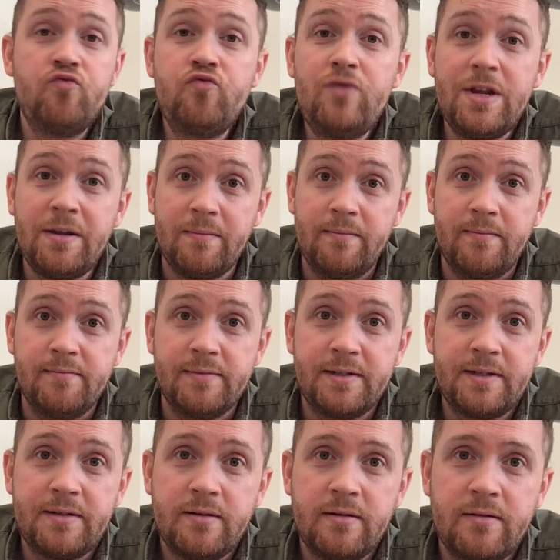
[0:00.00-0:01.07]

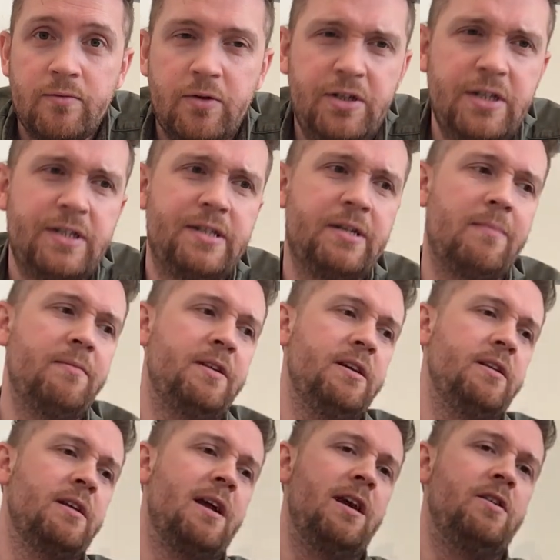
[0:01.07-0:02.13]
rhythms, which is
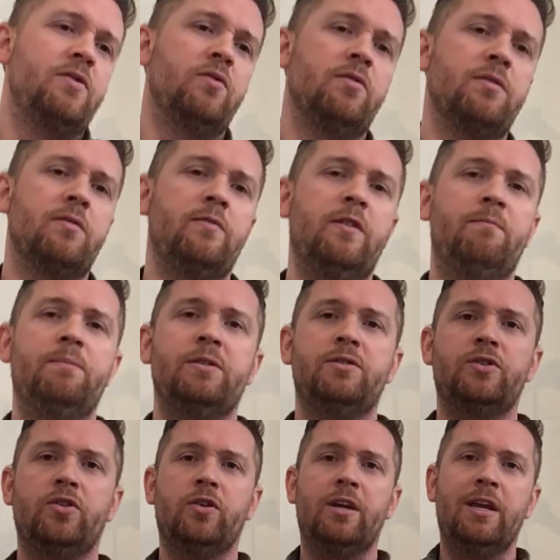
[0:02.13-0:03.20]
something that I know that we've been
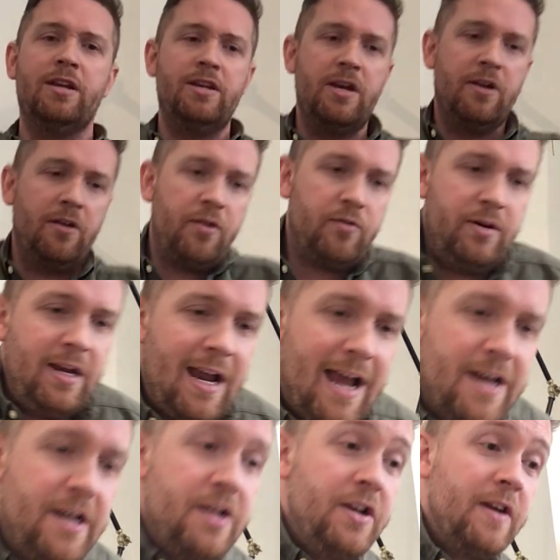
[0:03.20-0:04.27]
doing in year three.
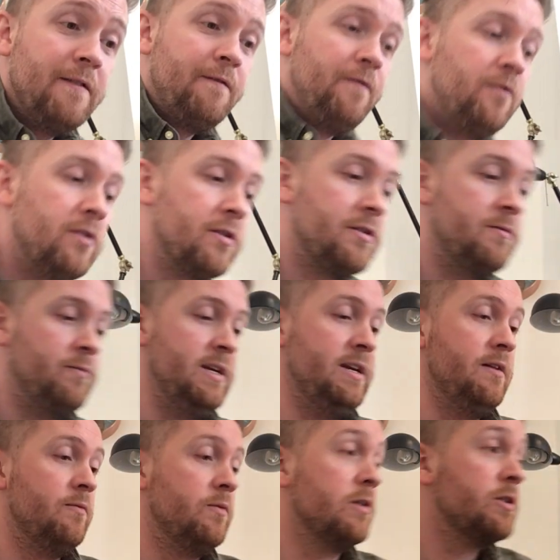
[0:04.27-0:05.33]
And in year four,
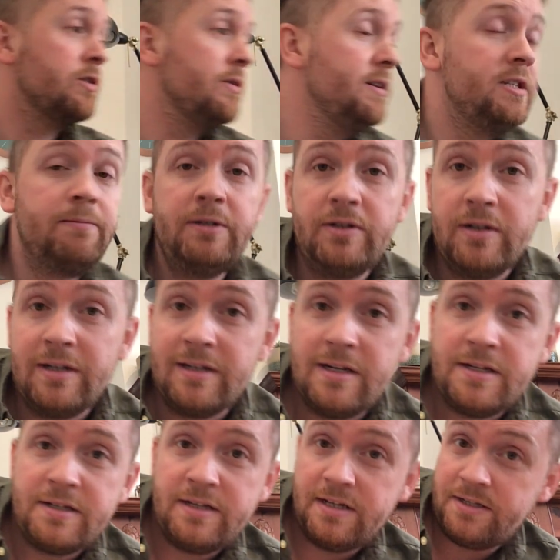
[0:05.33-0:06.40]
we were going to be doing
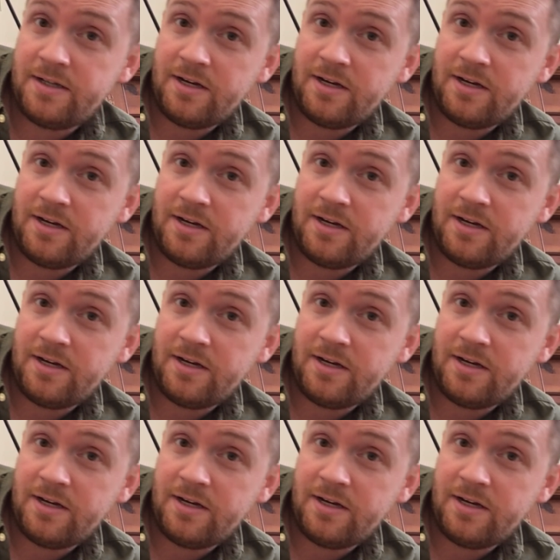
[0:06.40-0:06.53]
this